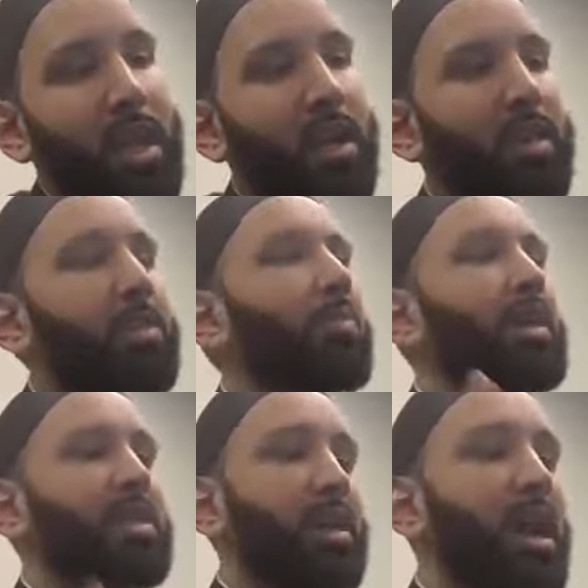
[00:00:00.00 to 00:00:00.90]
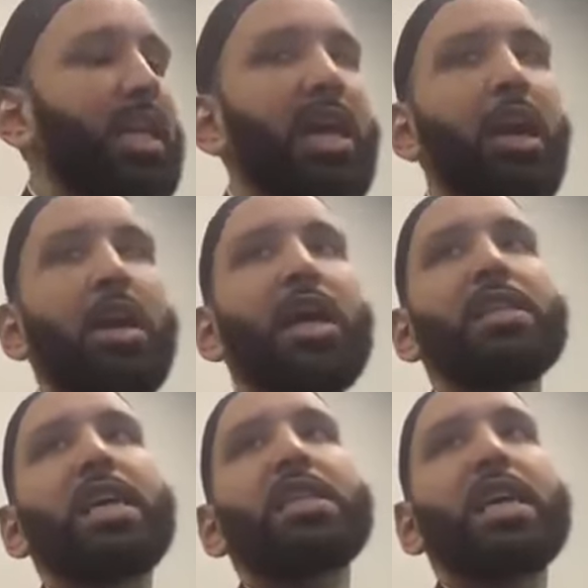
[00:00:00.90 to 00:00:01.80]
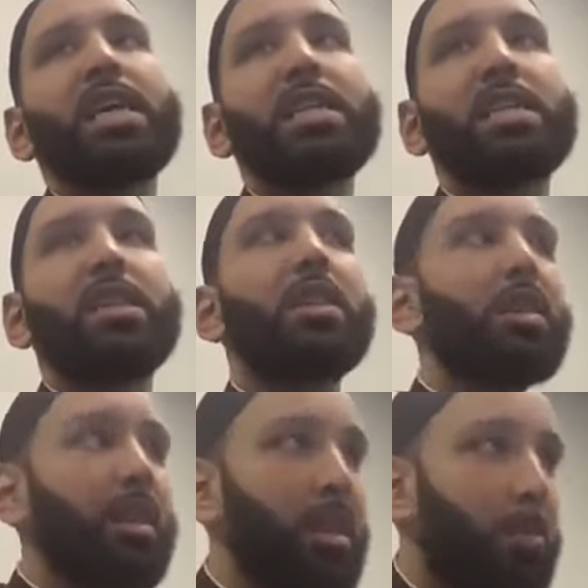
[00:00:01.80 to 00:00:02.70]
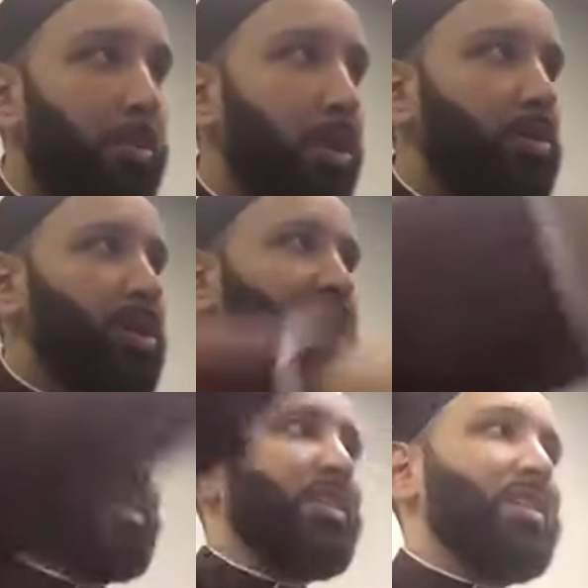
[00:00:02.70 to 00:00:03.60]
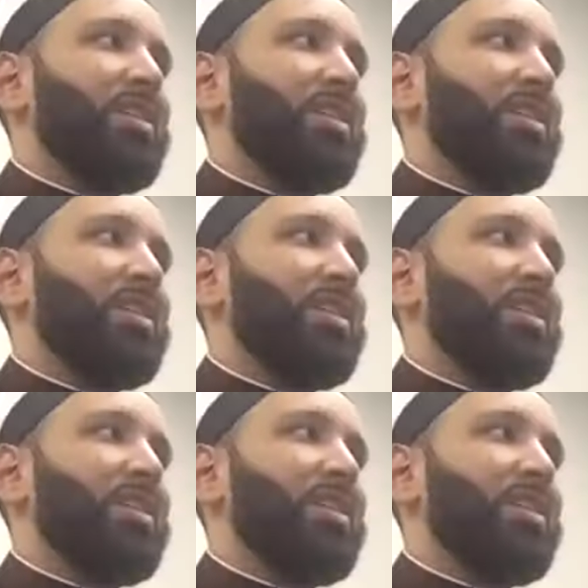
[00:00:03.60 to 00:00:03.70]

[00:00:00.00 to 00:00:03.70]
the hadith, but as Qadi Ayad says, it's the person